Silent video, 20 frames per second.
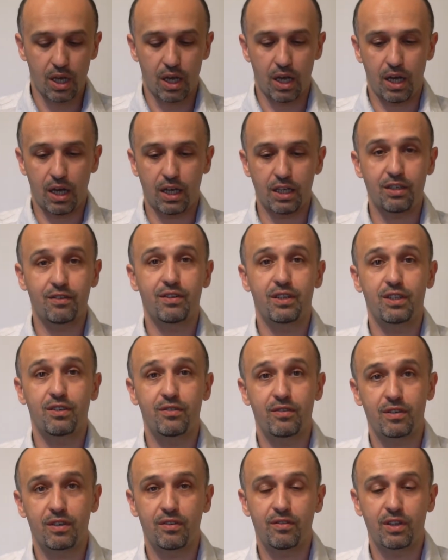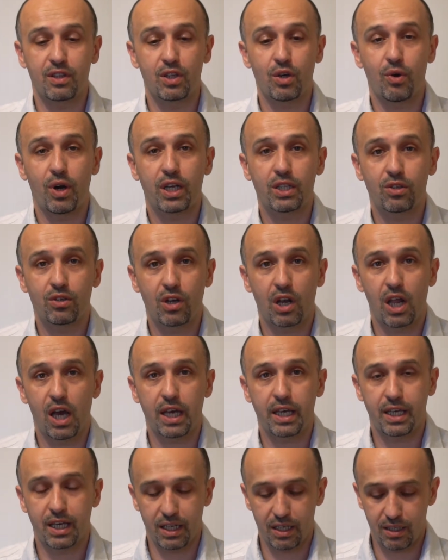uh, even if, even though I don't
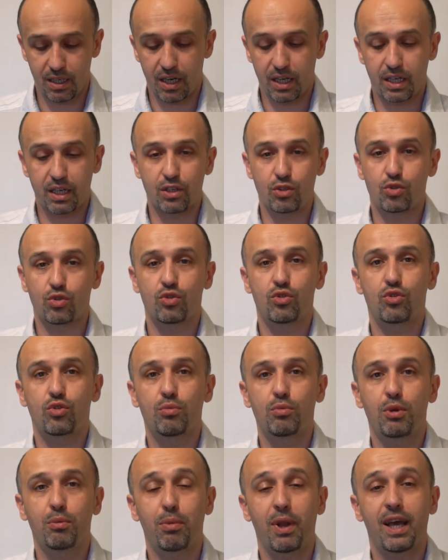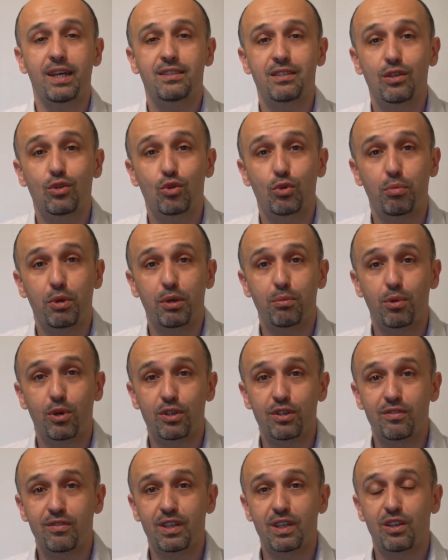like it. I can choose to be pleasant to
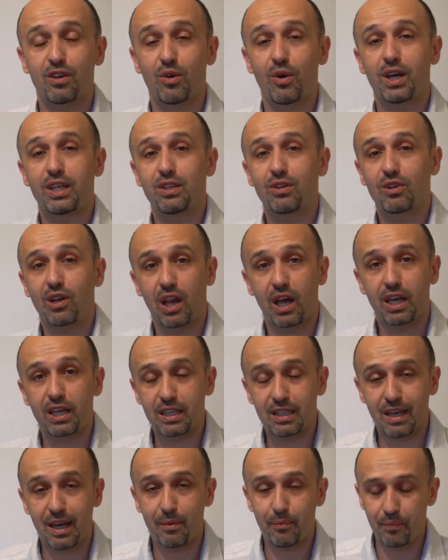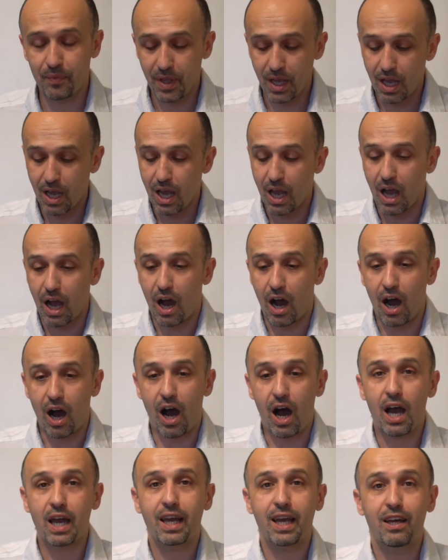people, even though I don't like them.
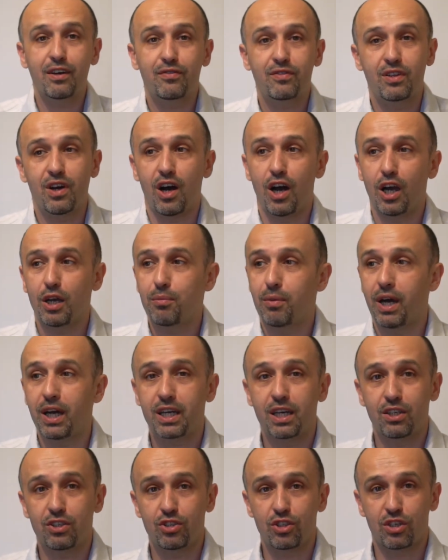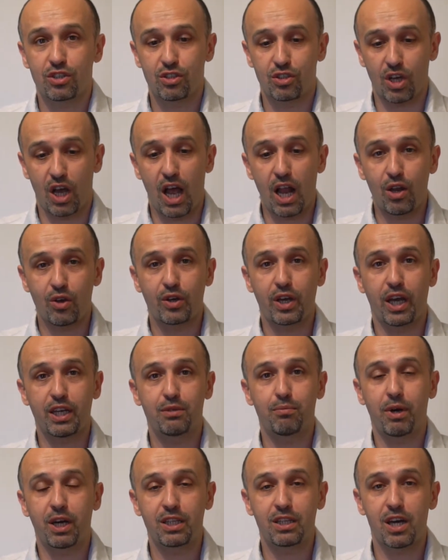I have time, I can just
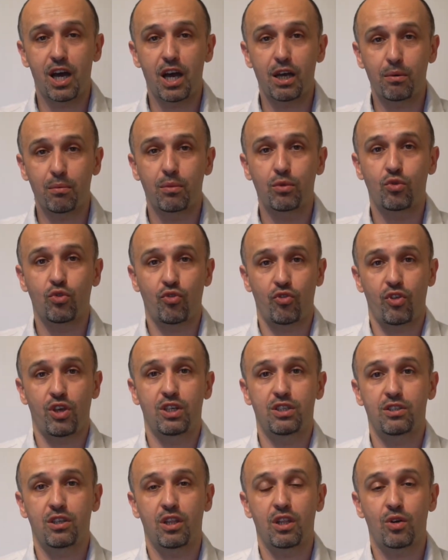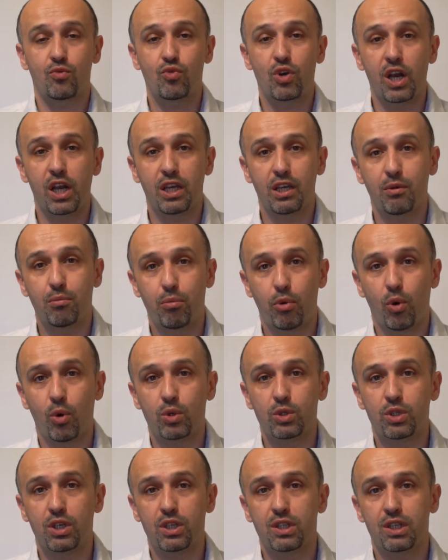allocate my time to things that are really
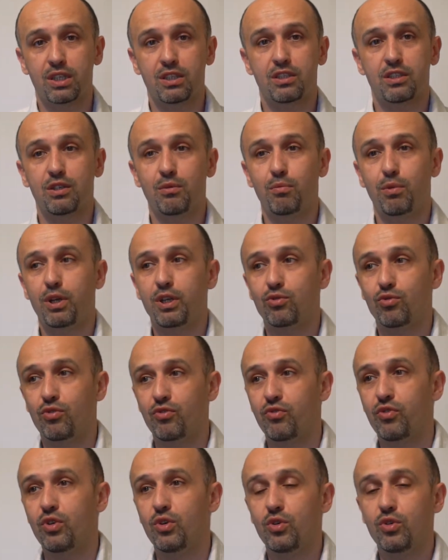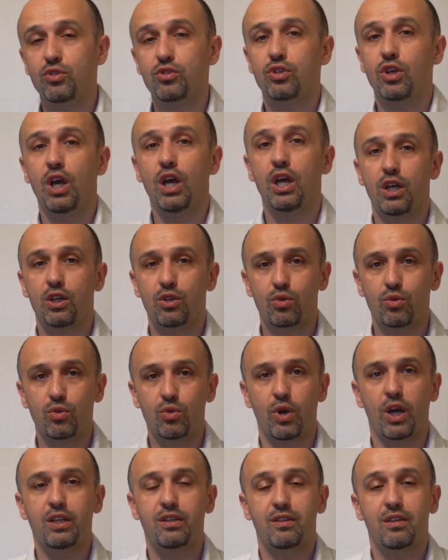important and simply refuse to
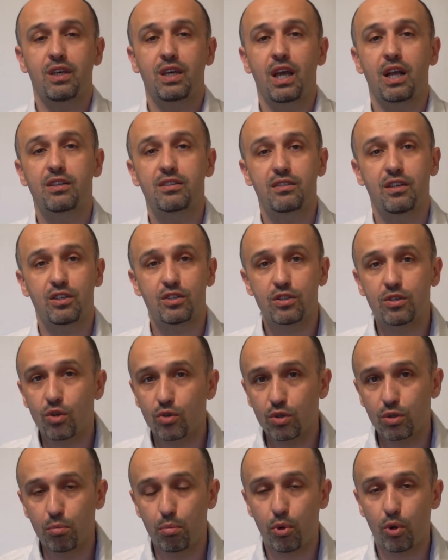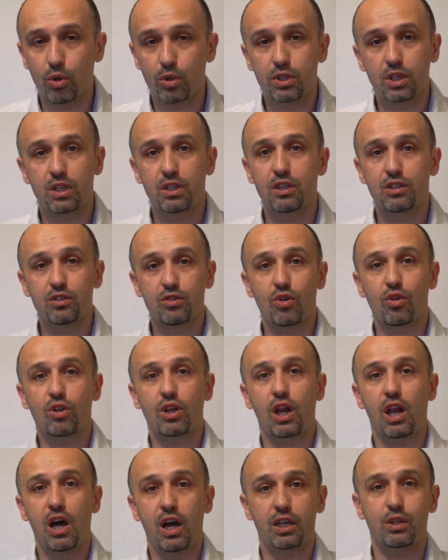do anything else that's not important, that's not
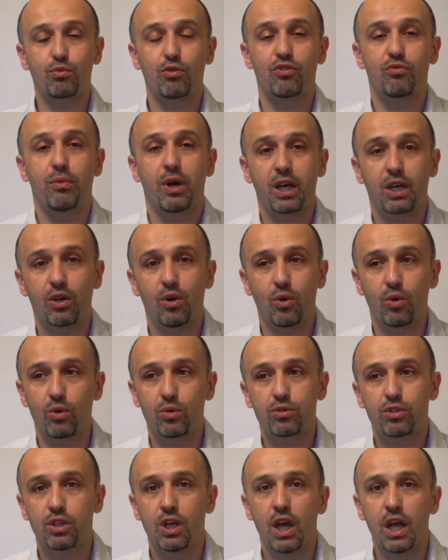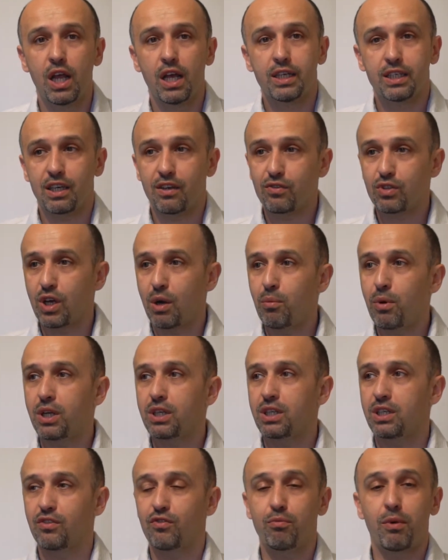aligned with my goals. If
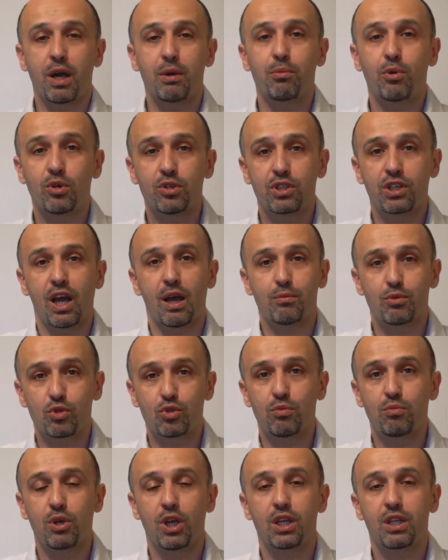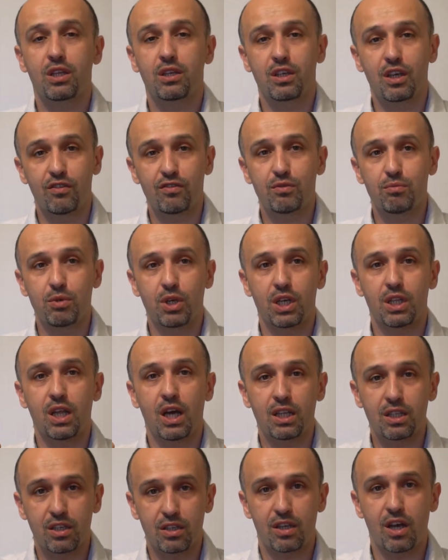someone, if my boss comes to me and gives me
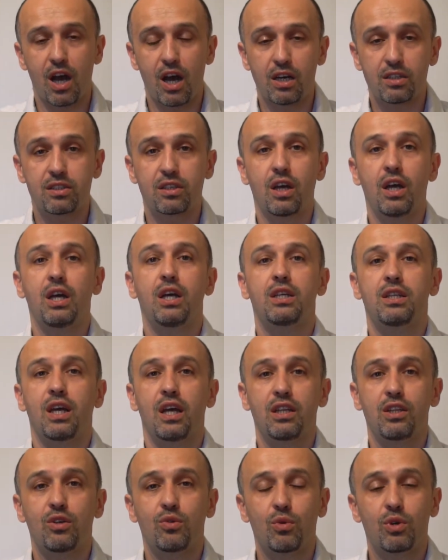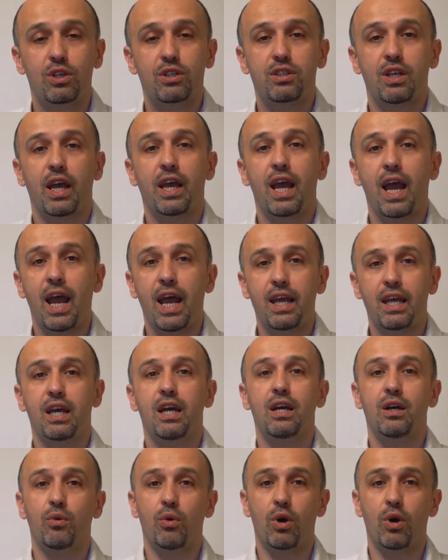another task, then you will say, hey,